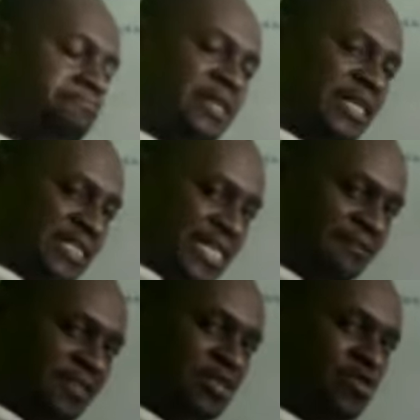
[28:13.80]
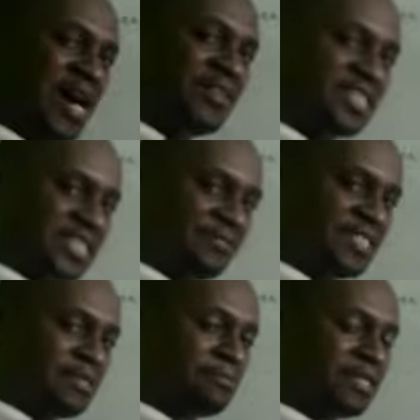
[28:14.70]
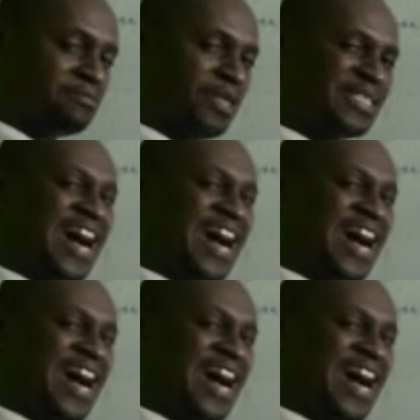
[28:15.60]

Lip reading: a service to other service department,